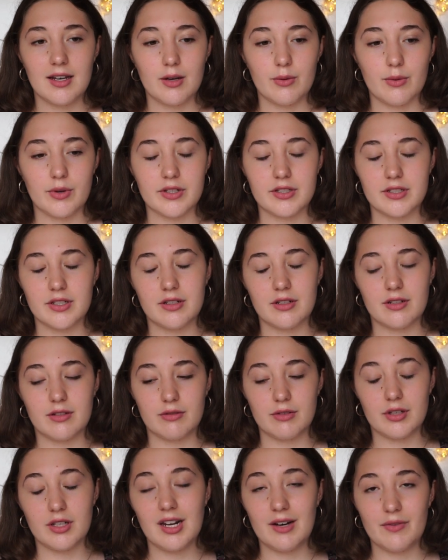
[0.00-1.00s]
Which, you
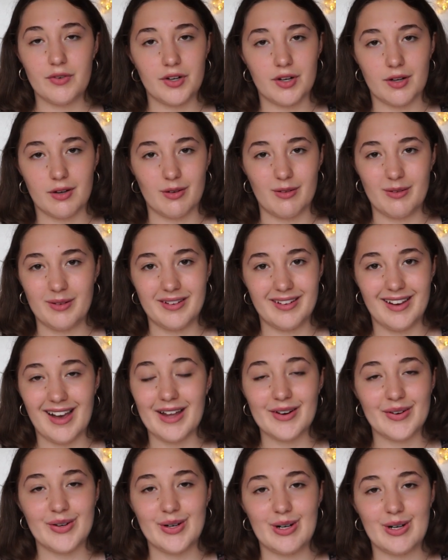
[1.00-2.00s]
know, you never know.
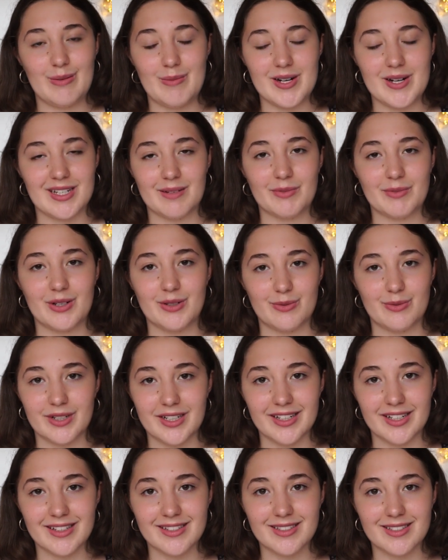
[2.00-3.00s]
I don't know how much I'm gonna
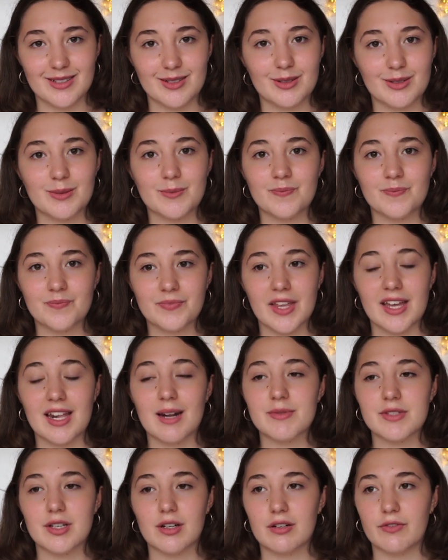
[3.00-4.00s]
read, so... And
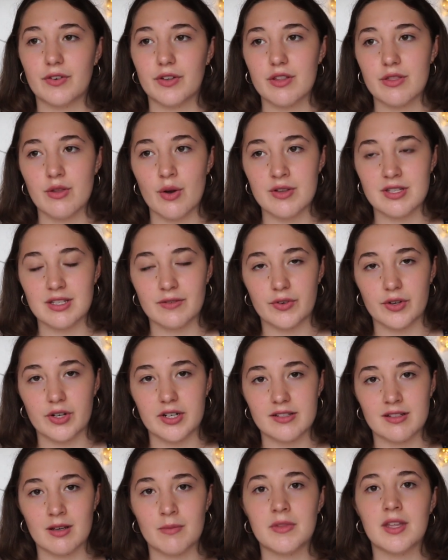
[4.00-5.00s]
I'm sorry for the noise if you hear
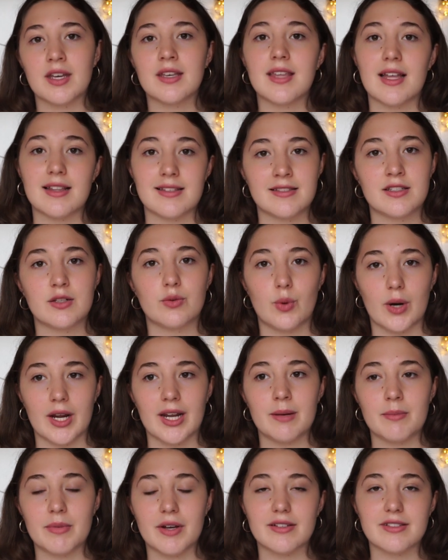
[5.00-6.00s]
something. That's the
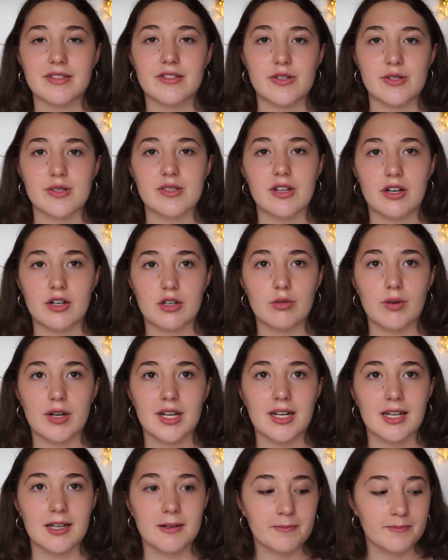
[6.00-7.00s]
rain, because it just started
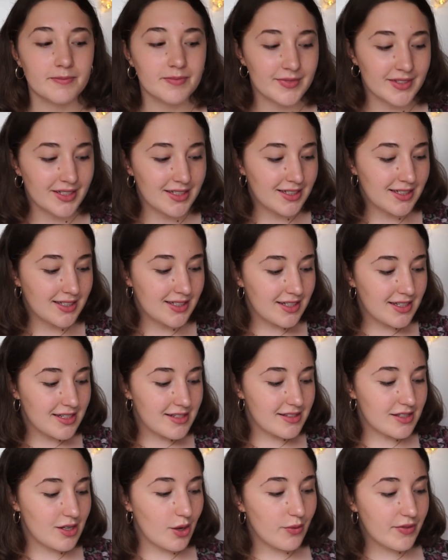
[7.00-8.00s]
raining.
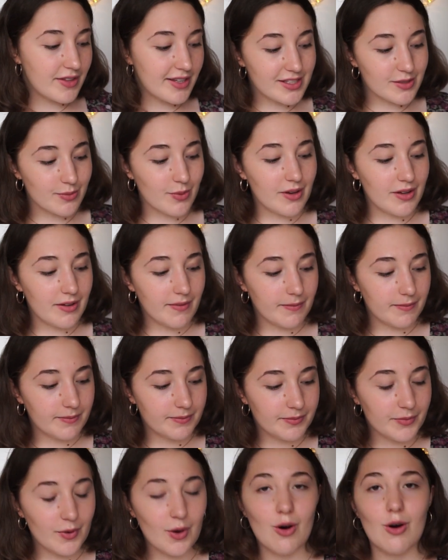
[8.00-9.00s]
So, this one,
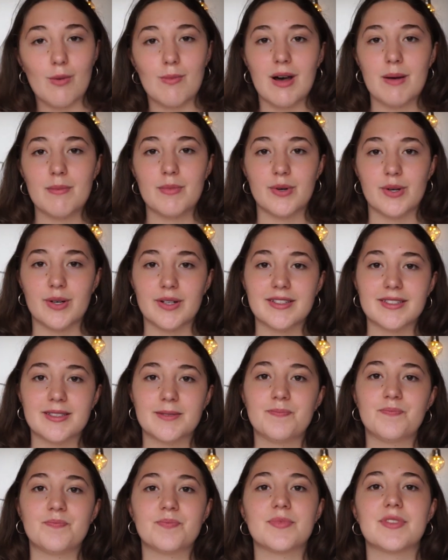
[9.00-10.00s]
all my books
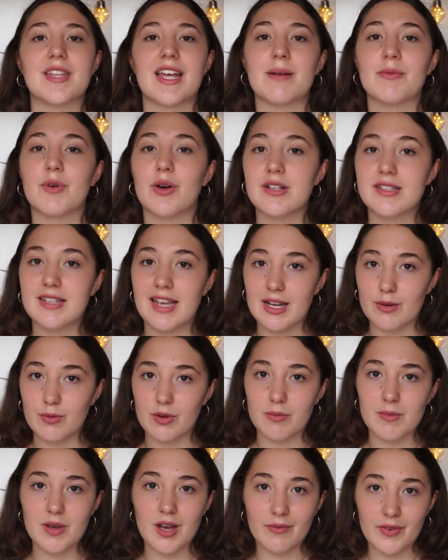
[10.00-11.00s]
that I'm gonna take
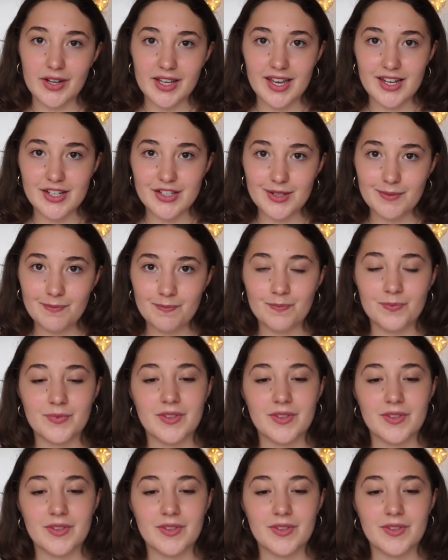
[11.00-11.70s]
with me on vacation.